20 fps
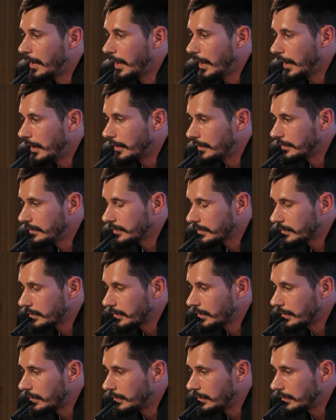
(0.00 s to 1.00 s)
And
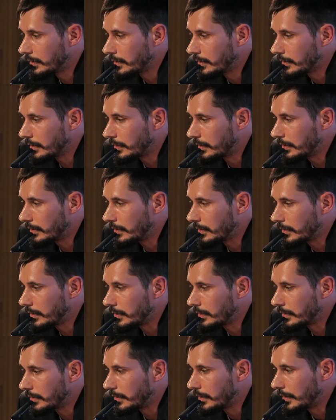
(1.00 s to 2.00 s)
in
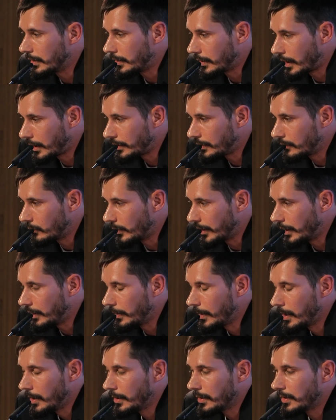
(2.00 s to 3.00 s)
another
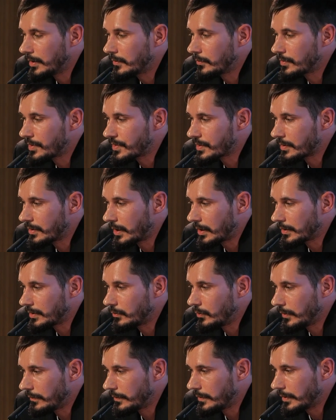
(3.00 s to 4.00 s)
way, it was
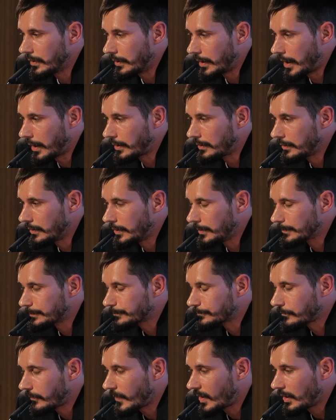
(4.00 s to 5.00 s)
dealt with directly
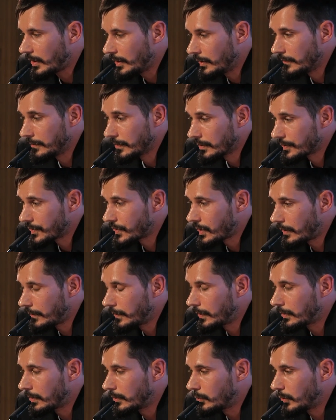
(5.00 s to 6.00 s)
in a
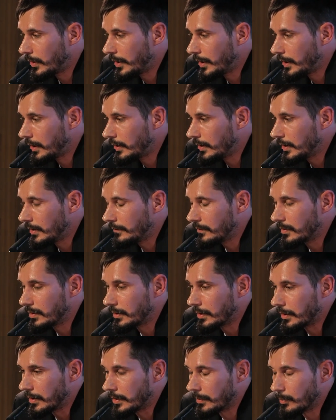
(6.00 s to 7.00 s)
philosophical way.
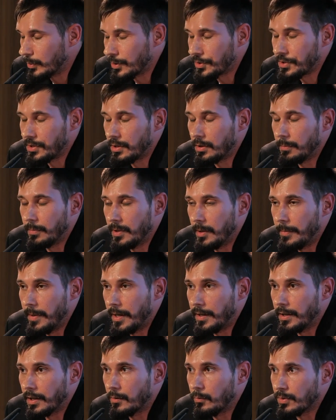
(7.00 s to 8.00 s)
Even Božidar
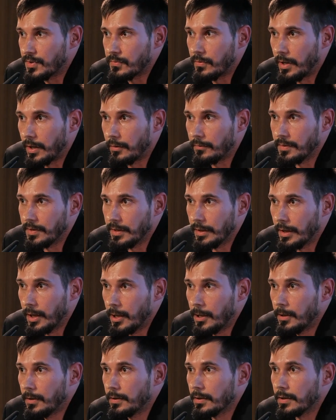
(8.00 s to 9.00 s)
Debenjak was one of the
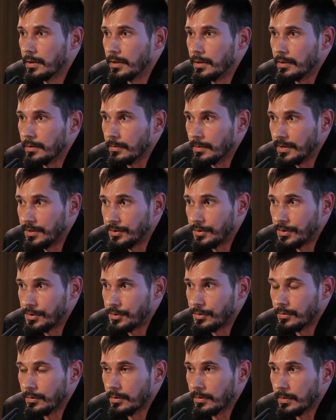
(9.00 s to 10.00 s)

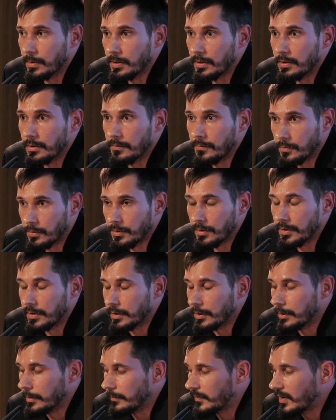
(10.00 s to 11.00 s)
literature for
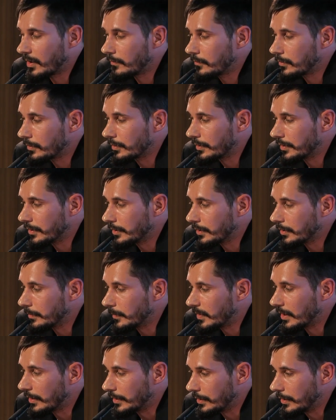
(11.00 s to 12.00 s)
the
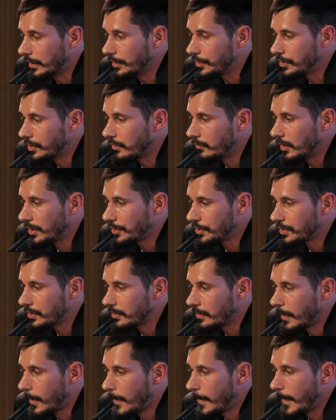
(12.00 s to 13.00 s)
alienation
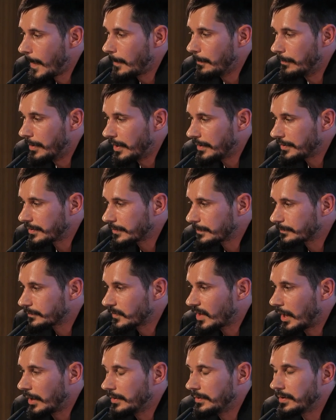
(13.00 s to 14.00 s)
question. But
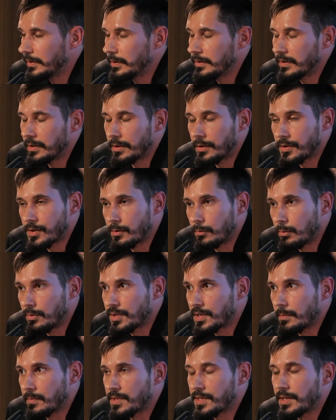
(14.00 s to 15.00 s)
I think that the
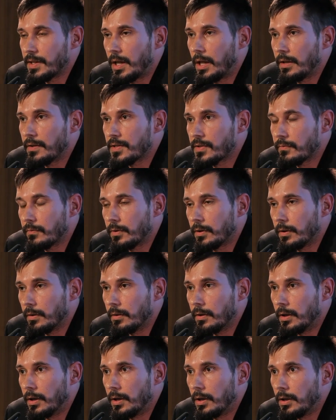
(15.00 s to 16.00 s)
schools themselves
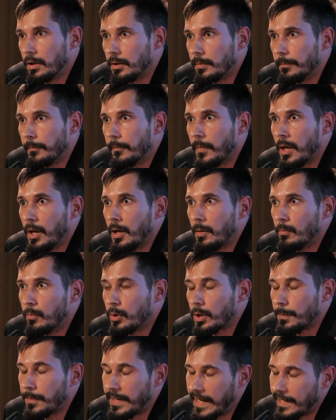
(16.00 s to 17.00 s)
were
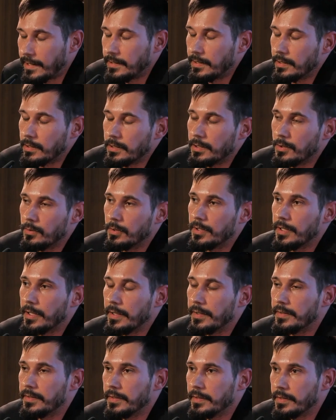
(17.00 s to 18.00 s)
more practically
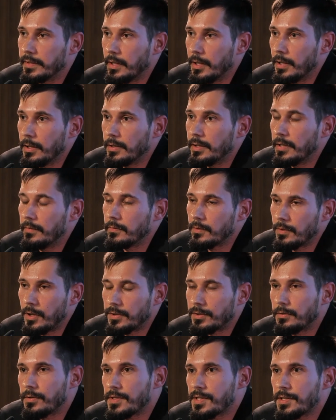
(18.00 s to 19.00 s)
oriented. They were
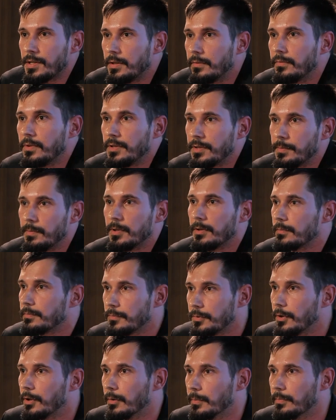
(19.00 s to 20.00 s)
not concerned with,
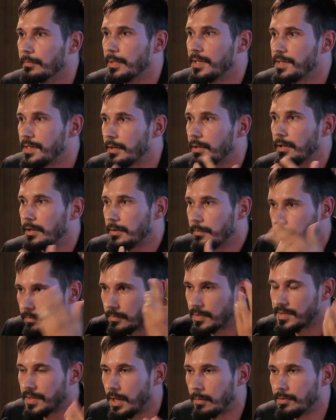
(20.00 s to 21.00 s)
you know, basically
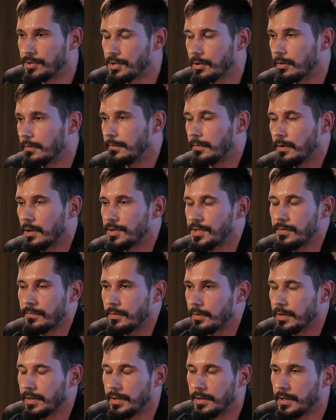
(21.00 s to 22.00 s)
establishing a
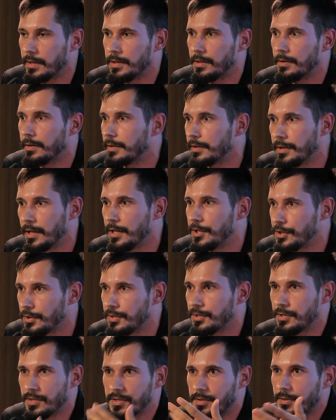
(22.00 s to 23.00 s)
philosophy of
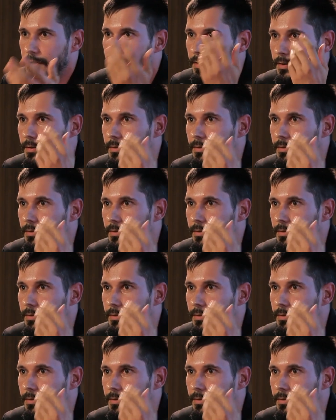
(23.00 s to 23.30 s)
alienation, just